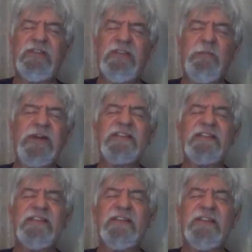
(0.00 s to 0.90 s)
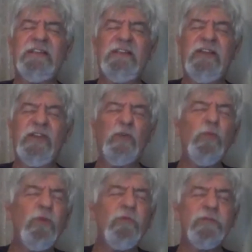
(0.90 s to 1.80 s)
amongst the, the
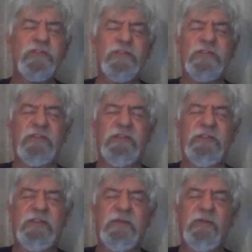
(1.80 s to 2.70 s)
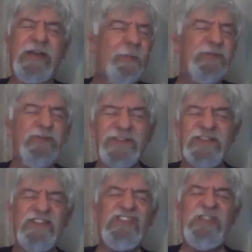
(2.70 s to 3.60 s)
wolves who come to us
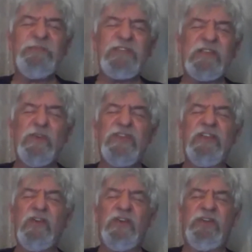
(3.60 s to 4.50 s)
in sheep's clothing, Lord.